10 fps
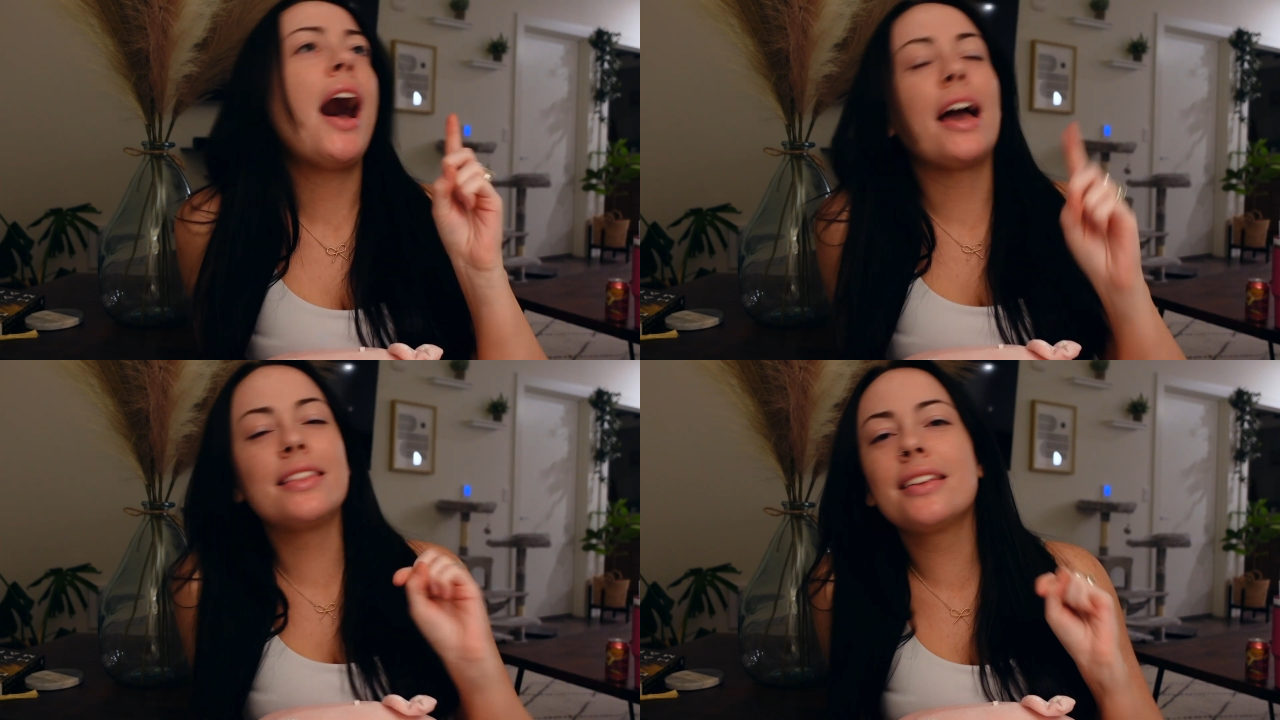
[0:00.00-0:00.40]

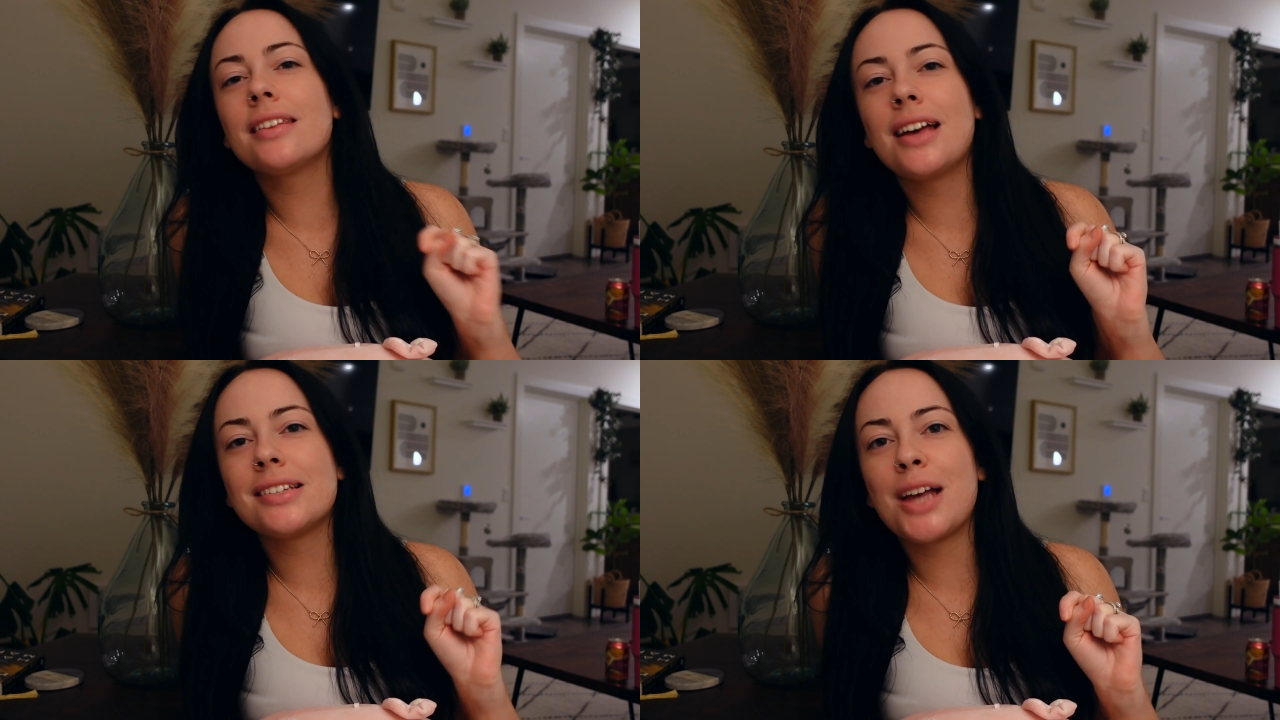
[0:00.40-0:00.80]
I think the
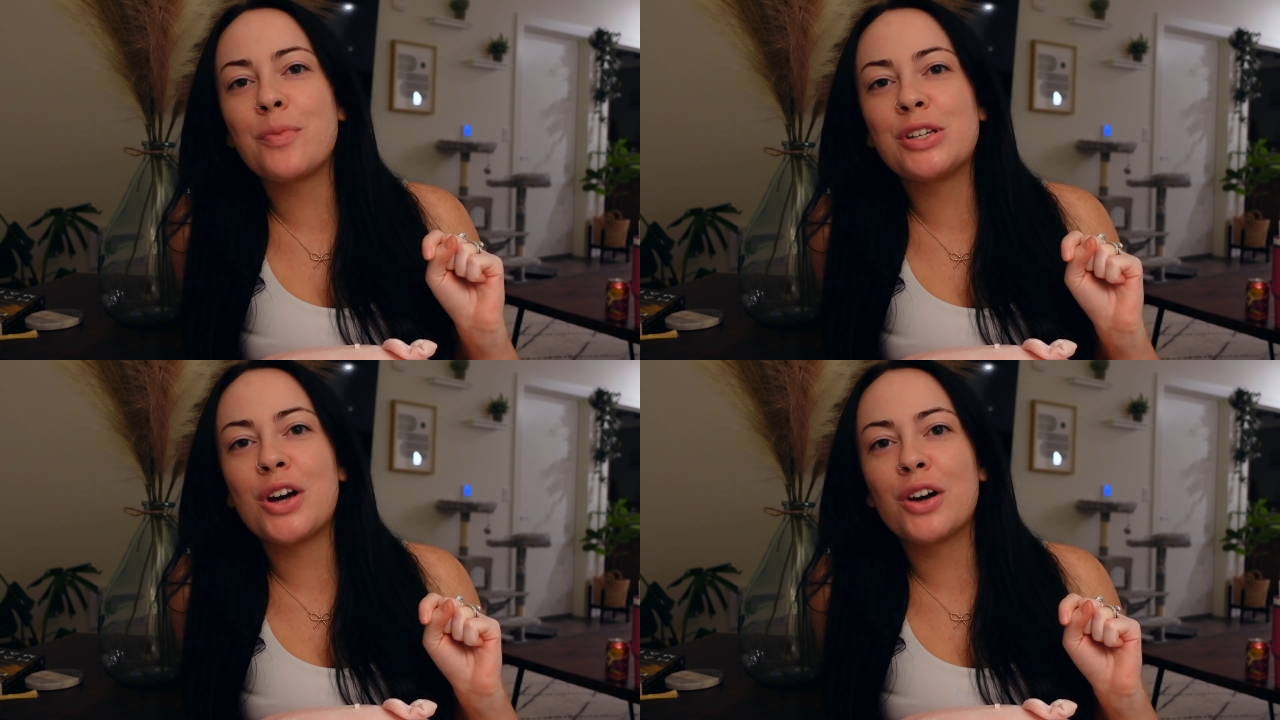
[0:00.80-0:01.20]
last time
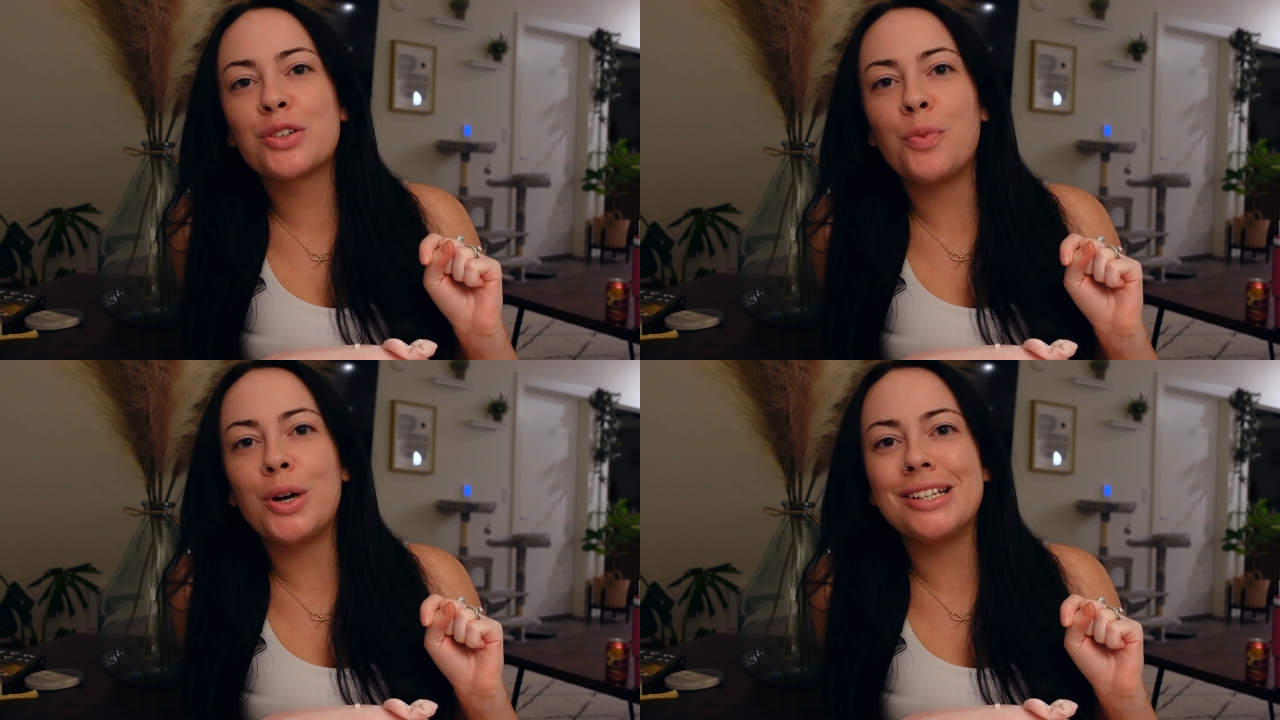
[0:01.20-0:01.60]
we talked
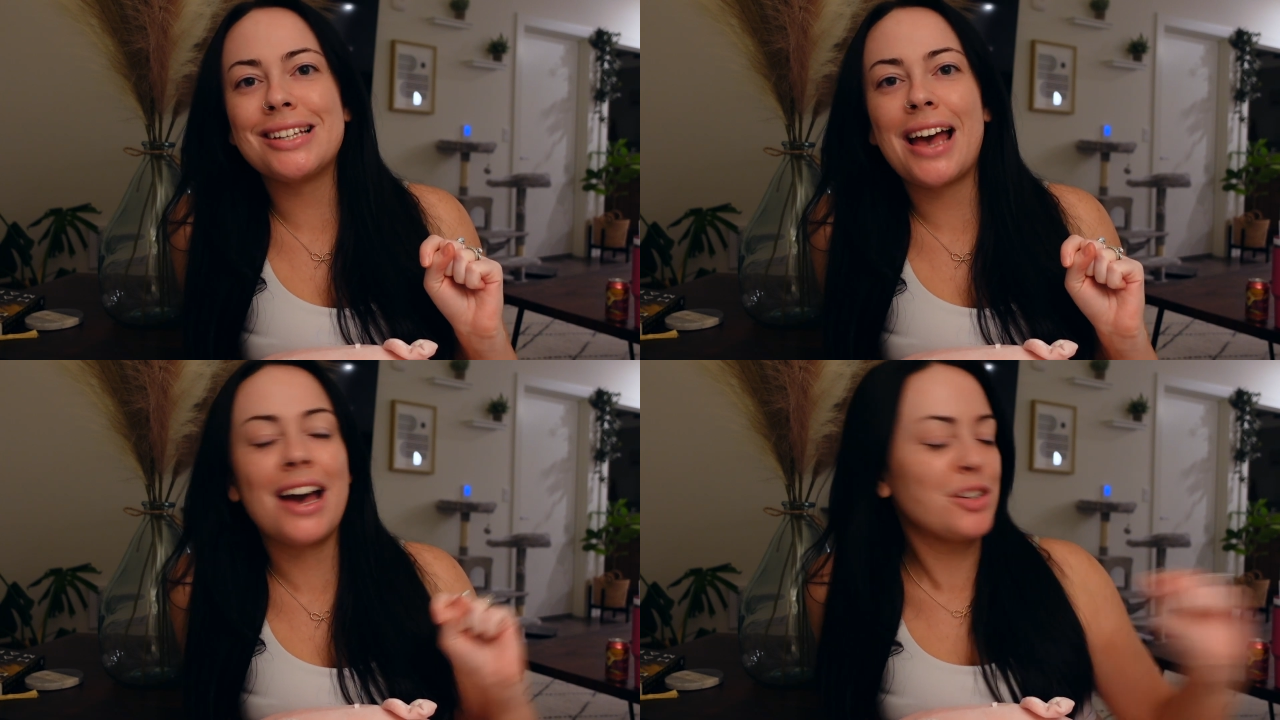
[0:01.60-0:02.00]
was
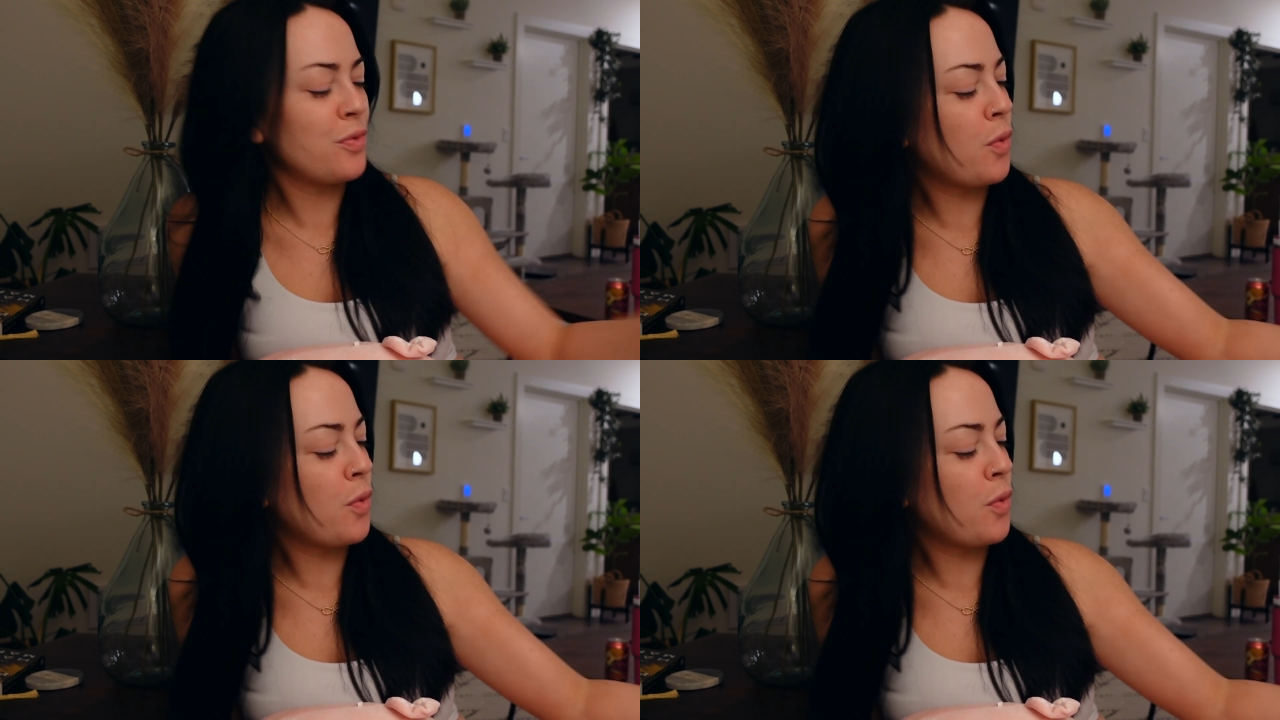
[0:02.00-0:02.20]
at